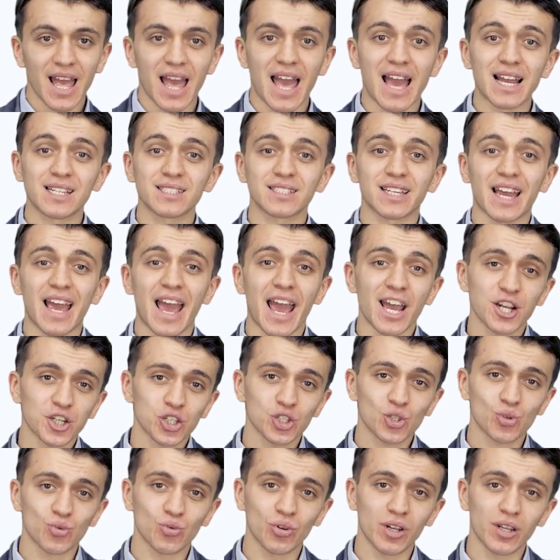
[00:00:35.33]
and a
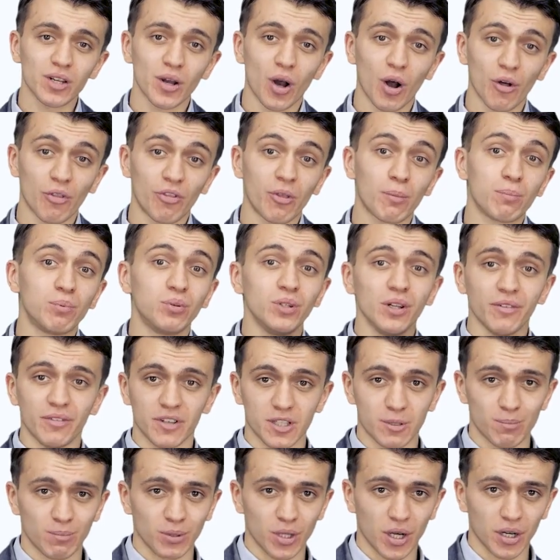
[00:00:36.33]
hash tree of the
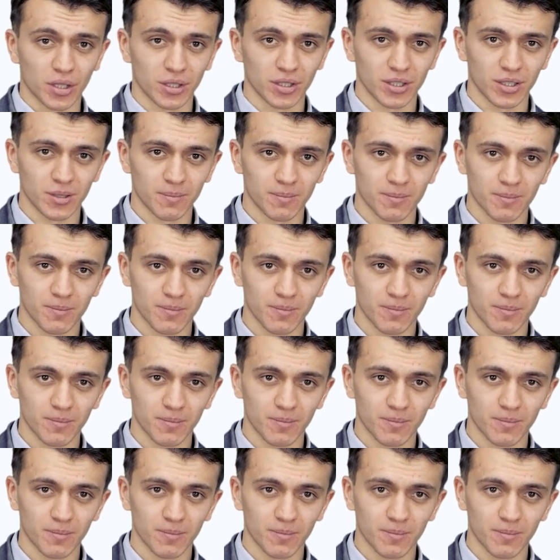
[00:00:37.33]
previous block.